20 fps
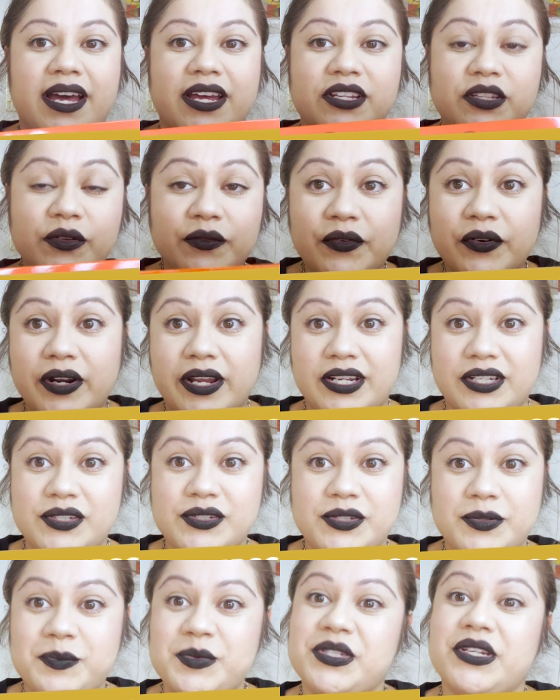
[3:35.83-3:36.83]
Don't forget to
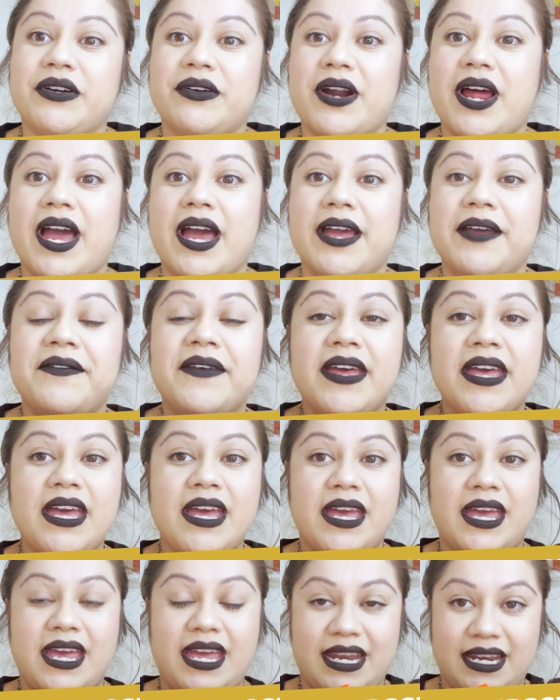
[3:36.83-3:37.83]
subscribe
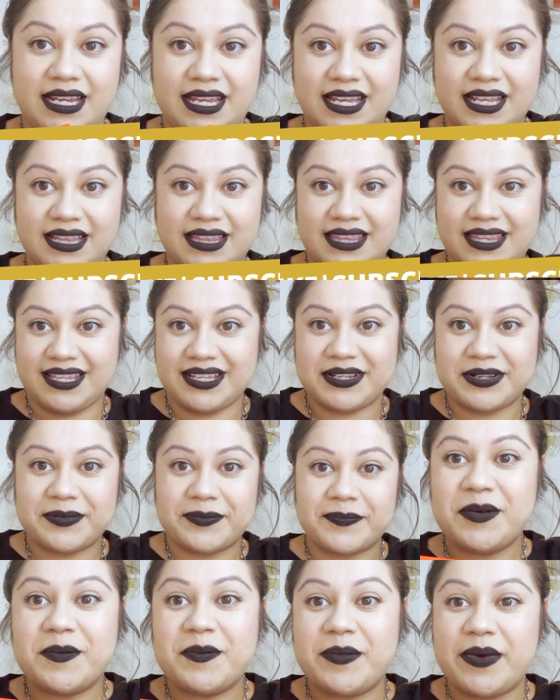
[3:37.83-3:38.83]
and hit
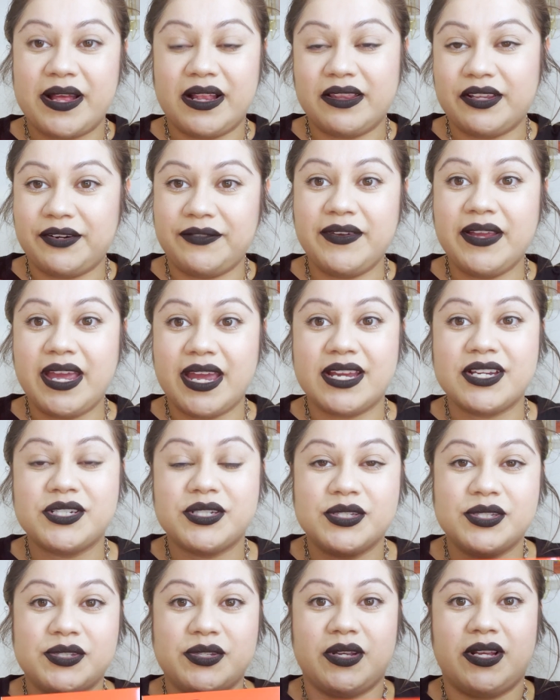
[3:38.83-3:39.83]
the bell
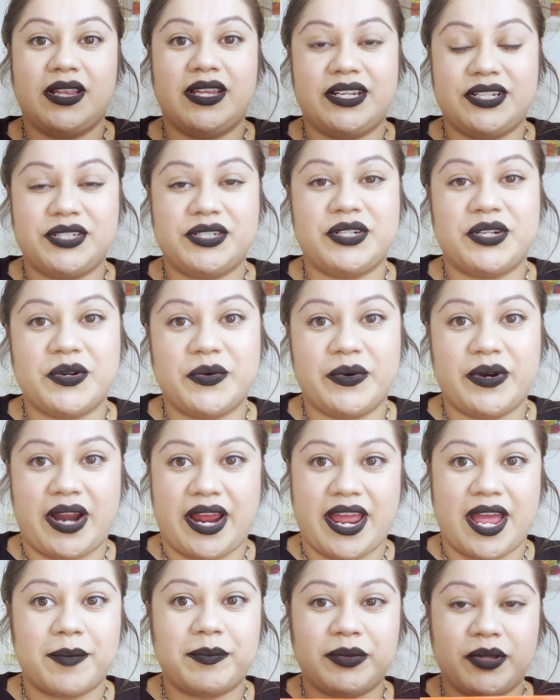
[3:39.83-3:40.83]
notification so it'll let you know when I
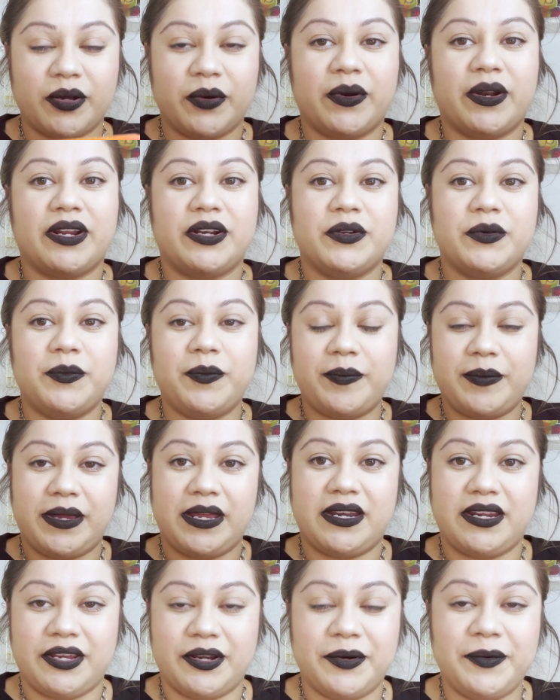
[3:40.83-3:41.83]
upload a new
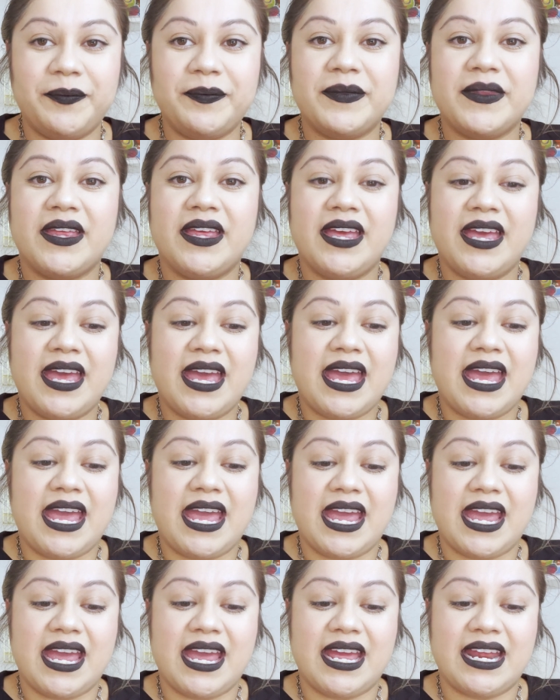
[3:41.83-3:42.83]
video.
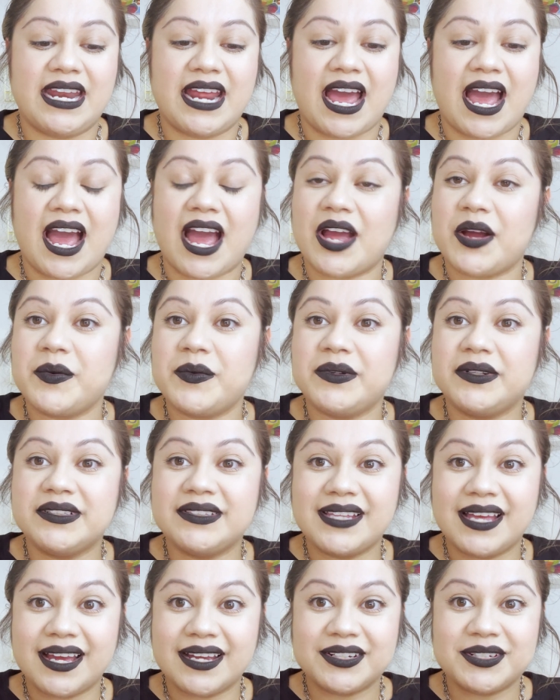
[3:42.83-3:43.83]
And I will
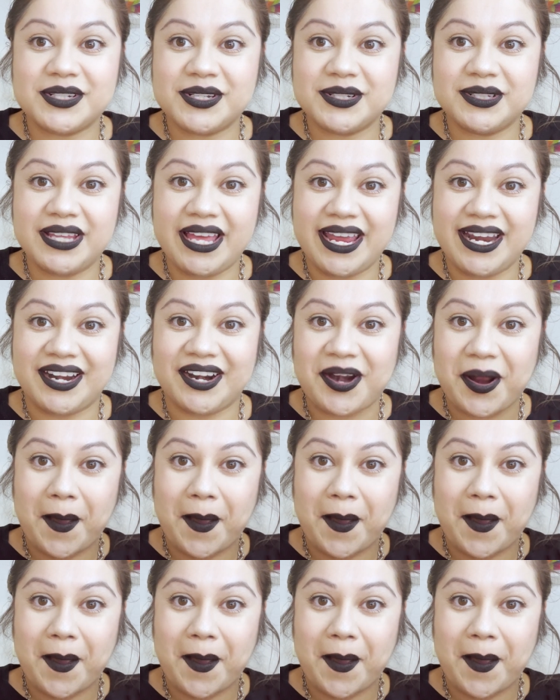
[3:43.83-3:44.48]
talk to you later.